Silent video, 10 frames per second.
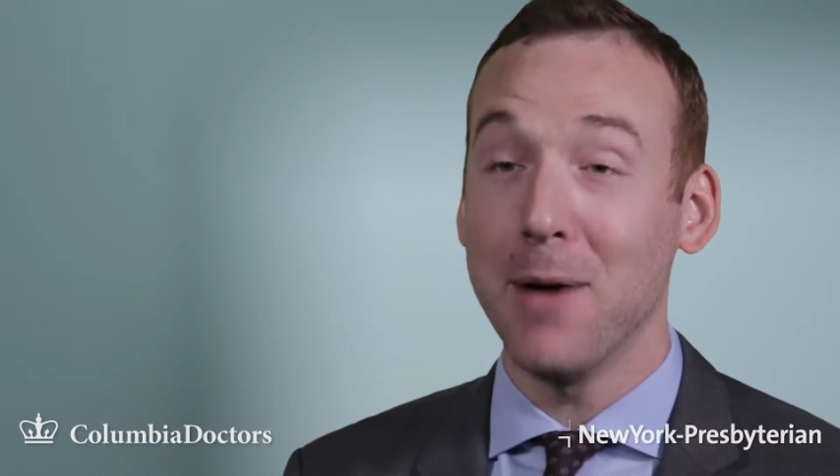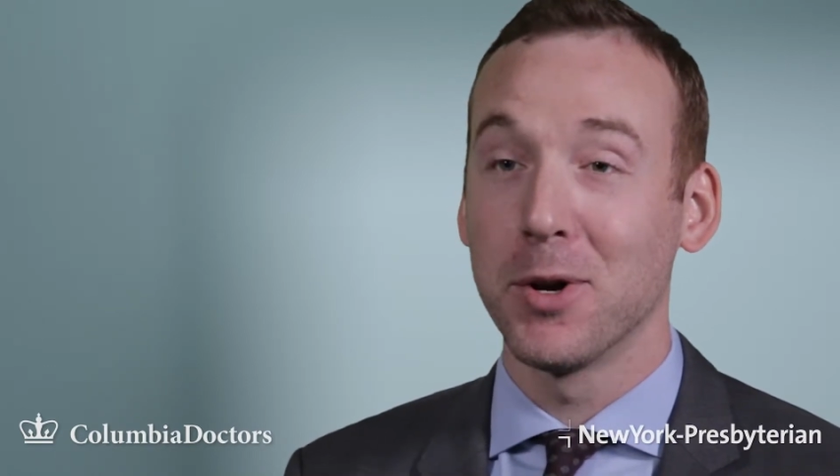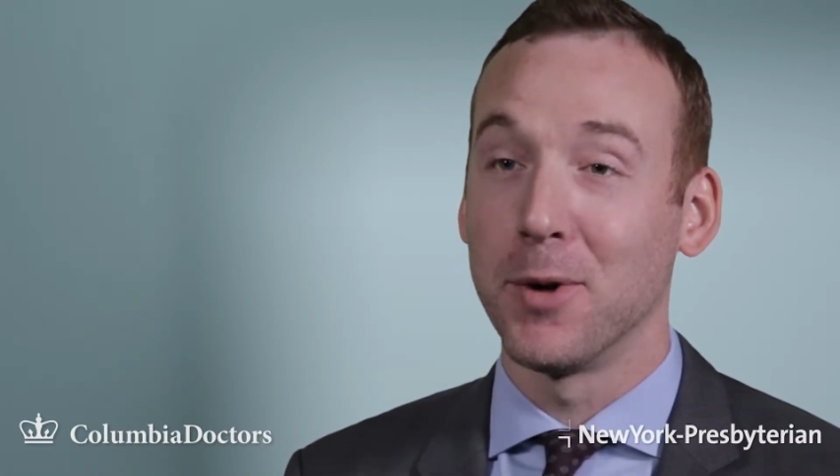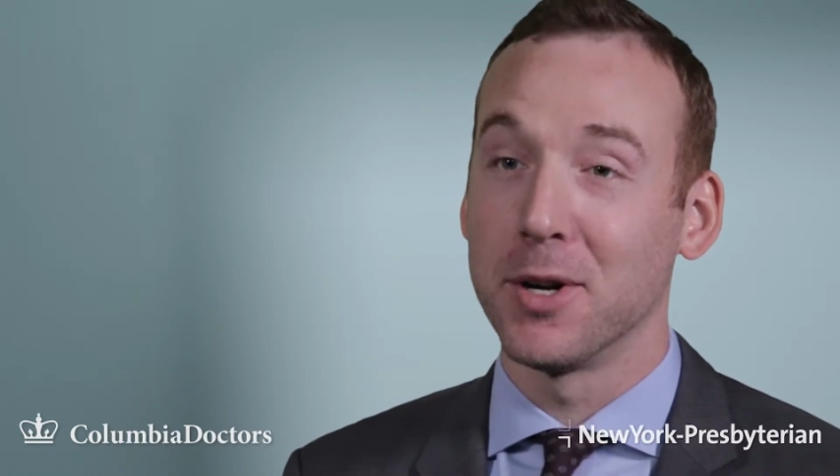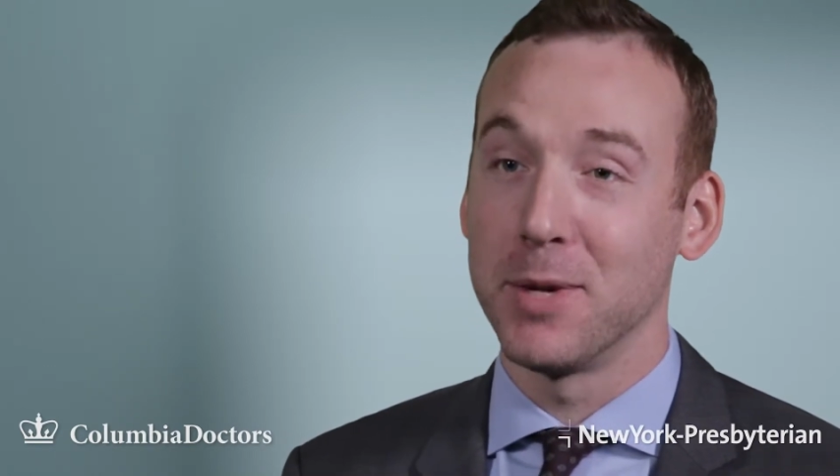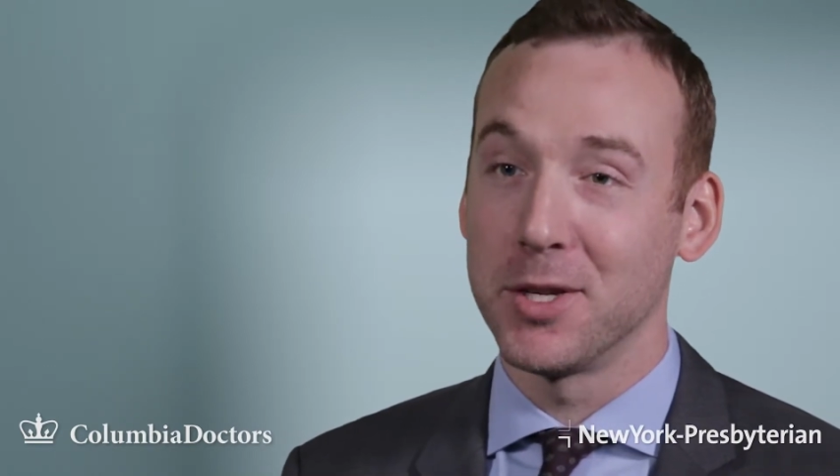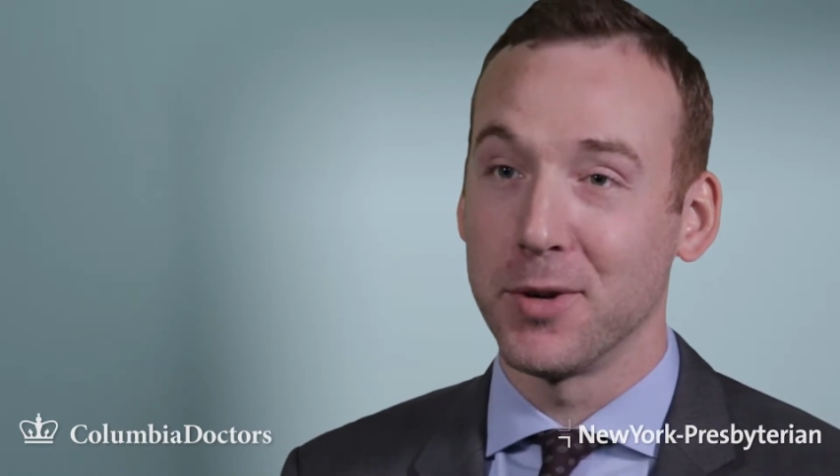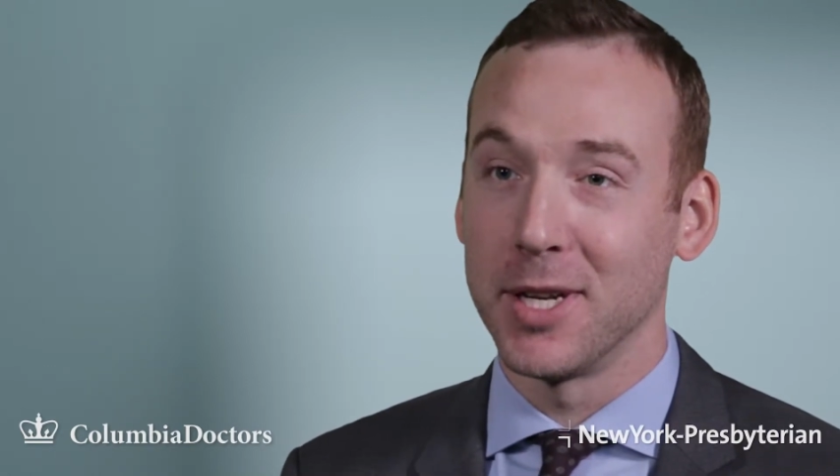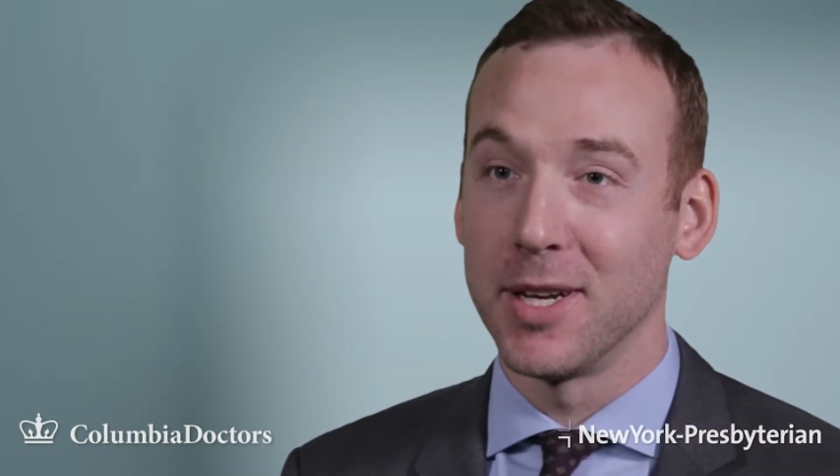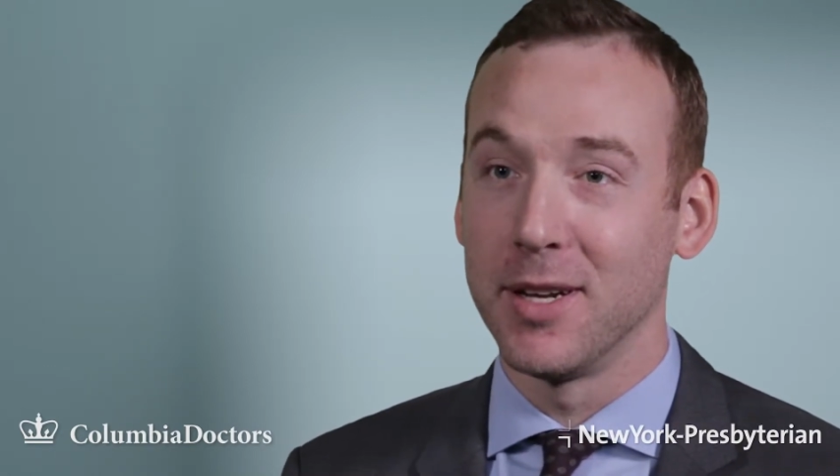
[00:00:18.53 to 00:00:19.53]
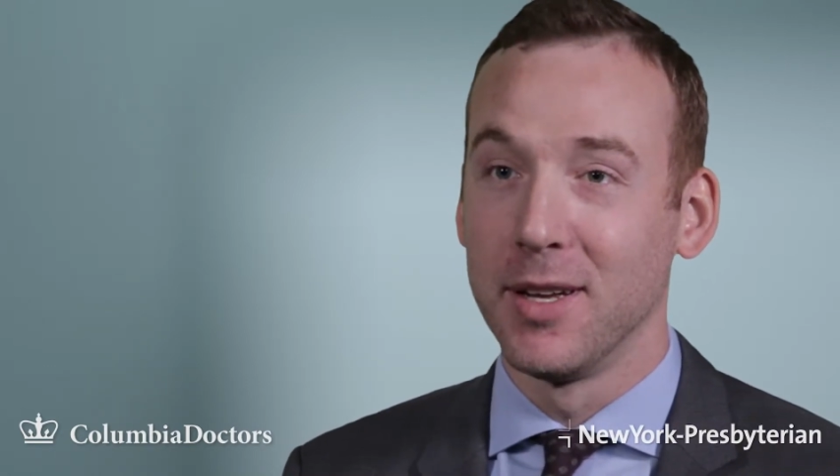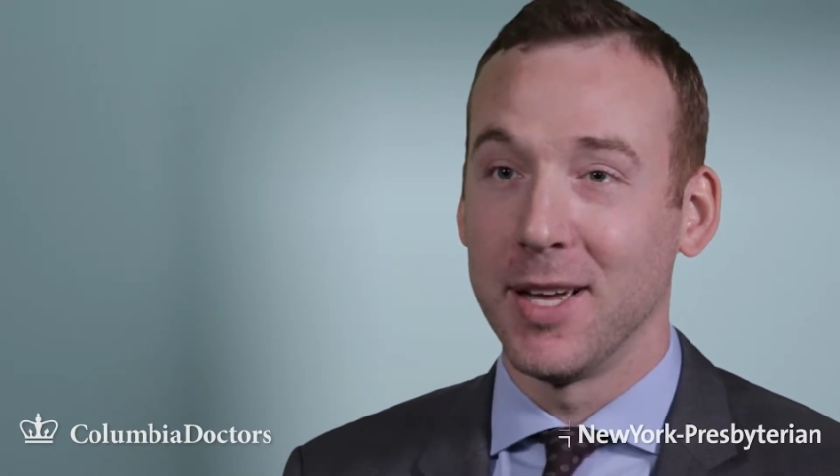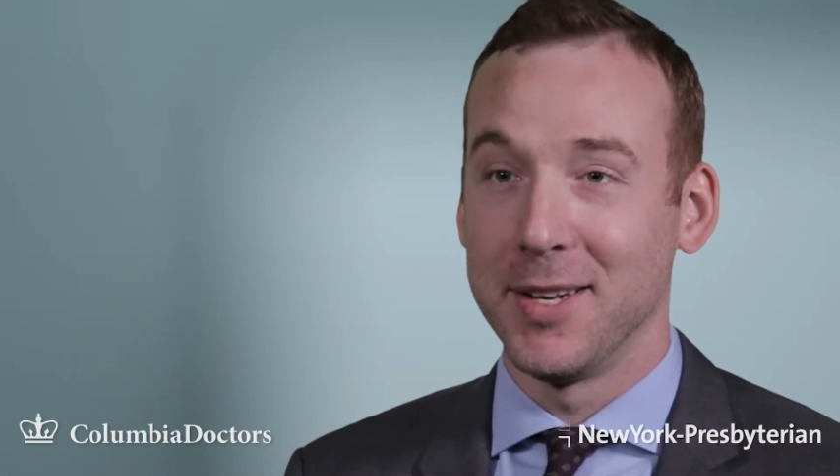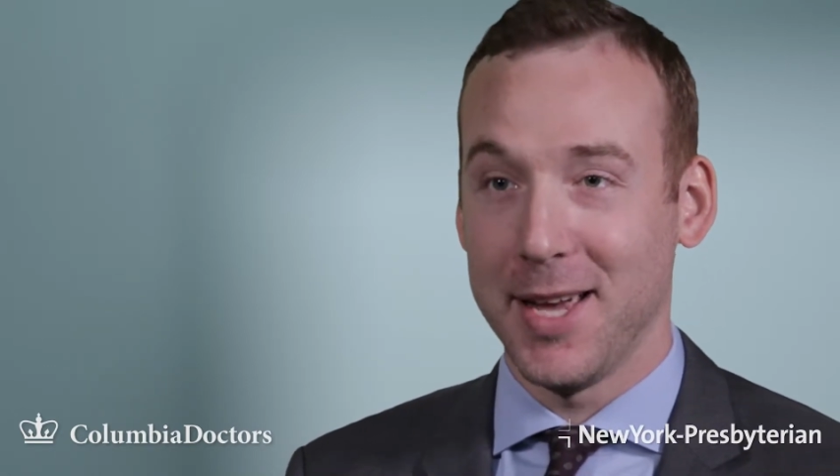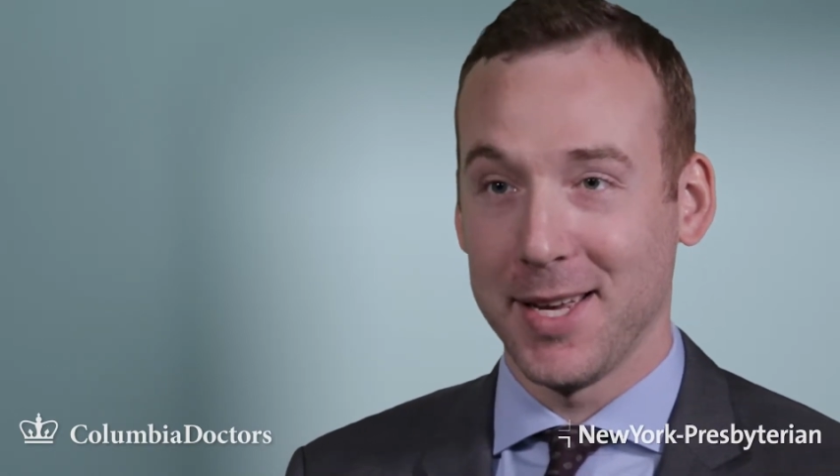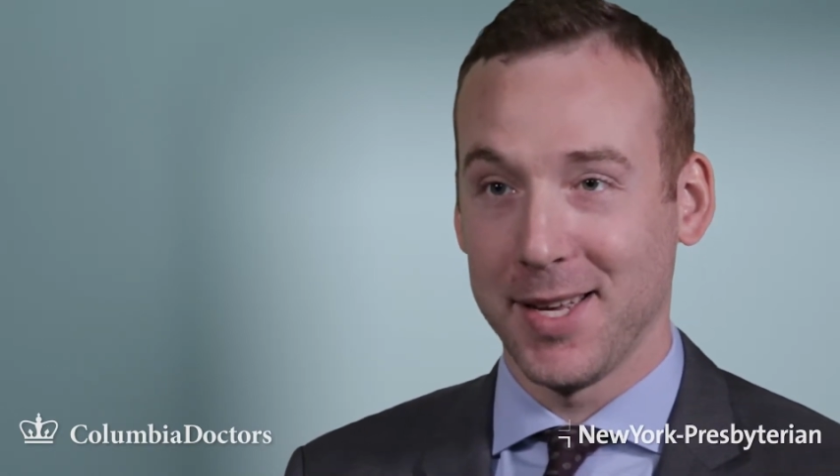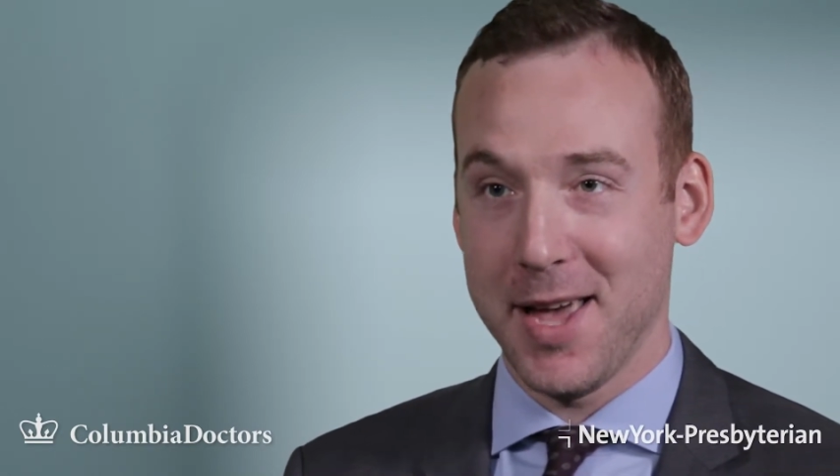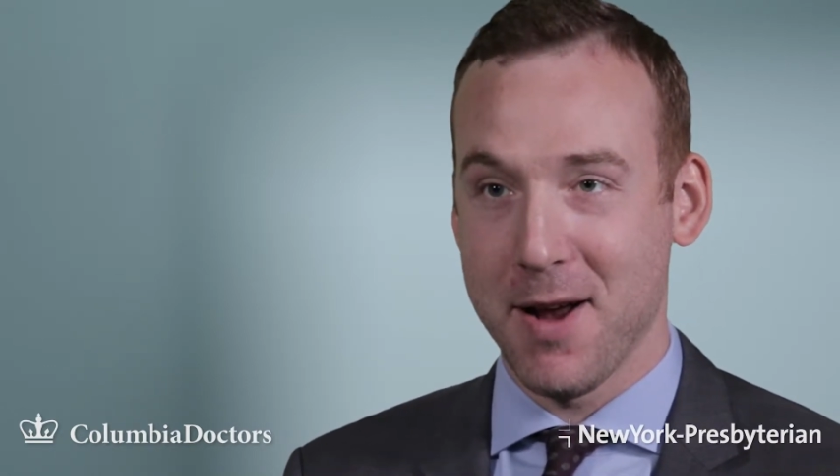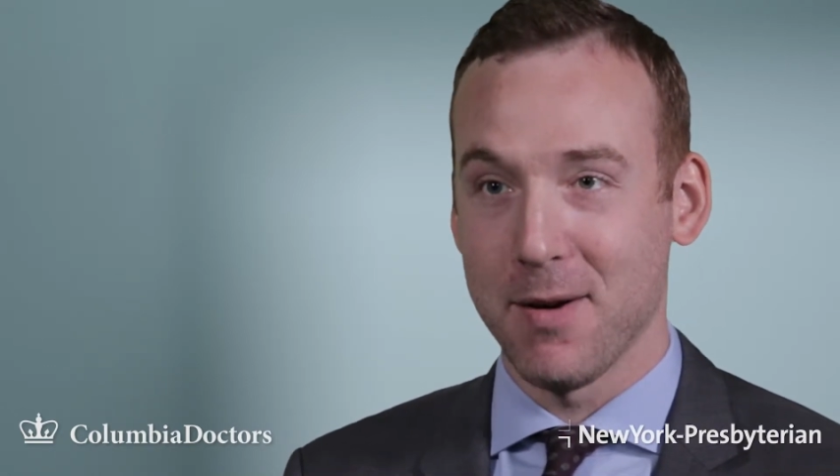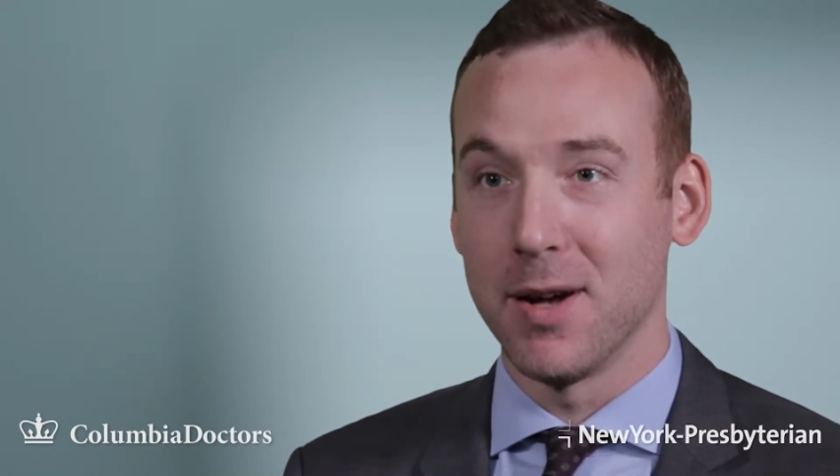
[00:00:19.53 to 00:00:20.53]
I would want to be treated and taken
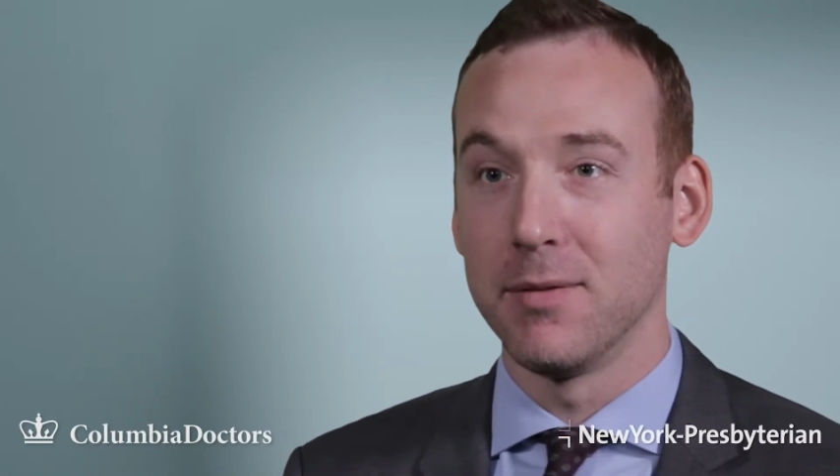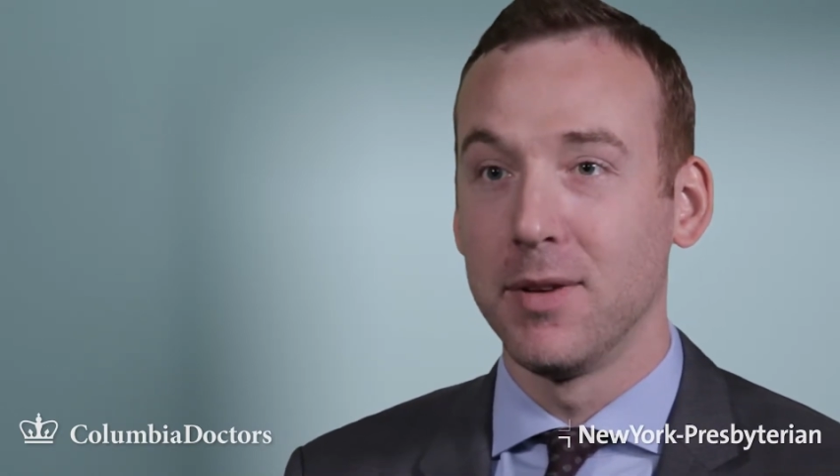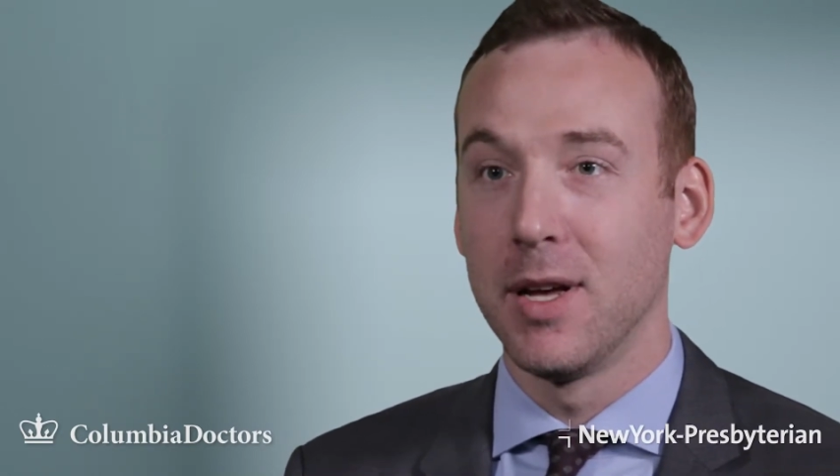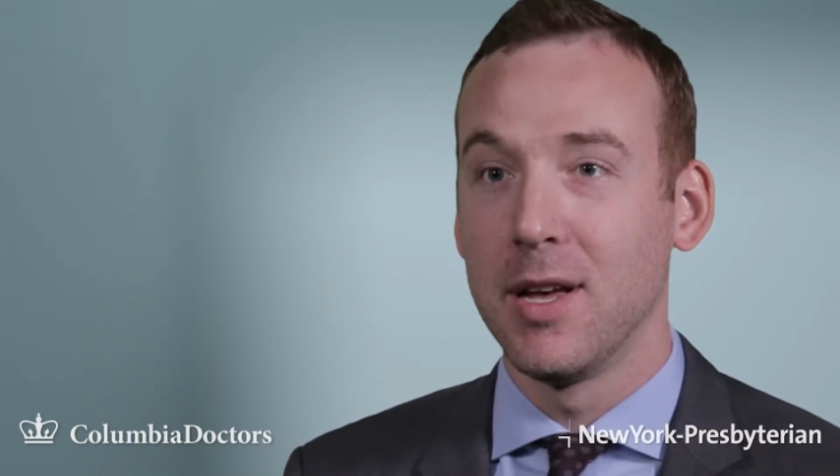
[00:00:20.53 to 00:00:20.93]
care of.